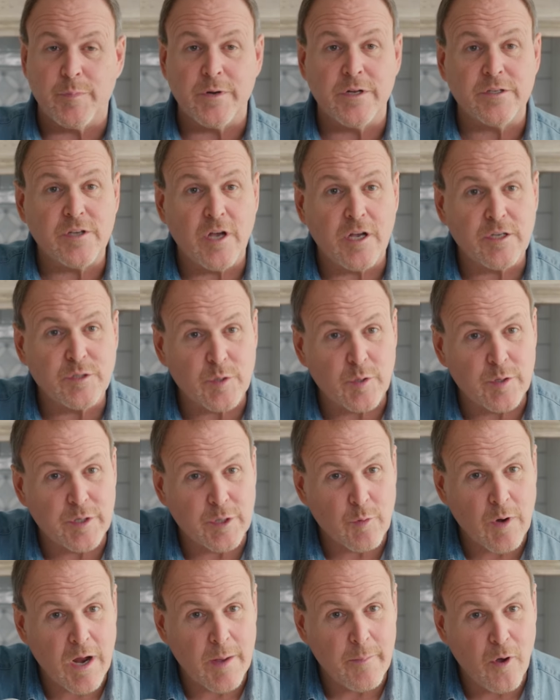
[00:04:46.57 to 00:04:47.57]
but it's also going
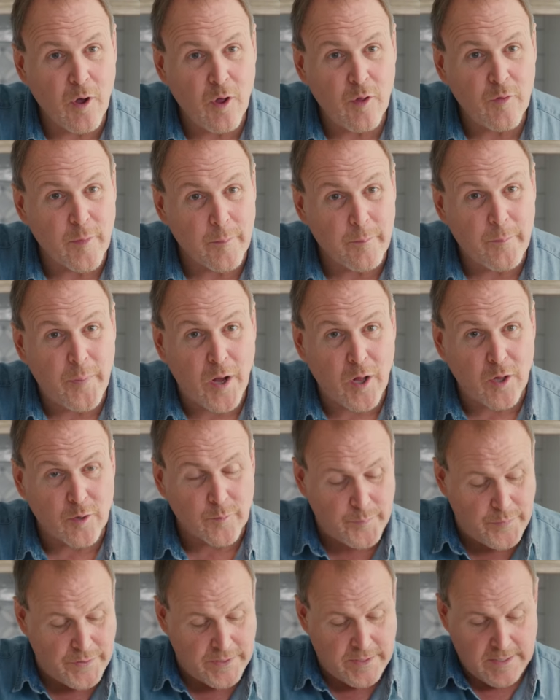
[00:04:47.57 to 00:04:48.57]
to grab all the
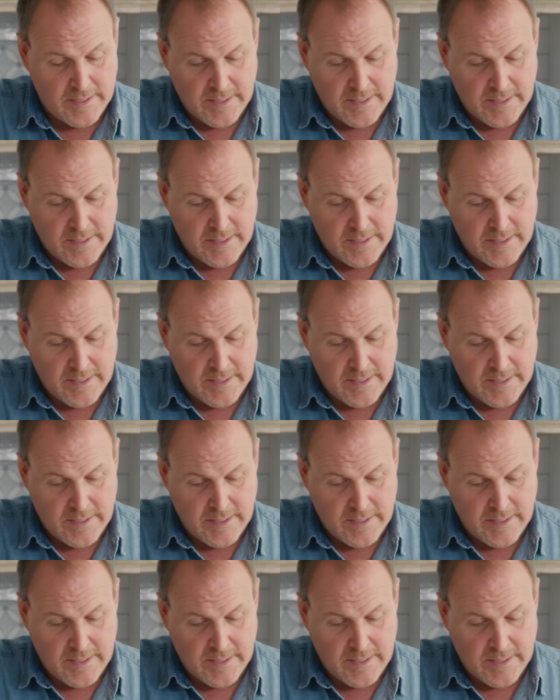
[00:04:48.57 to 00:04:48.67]
pulp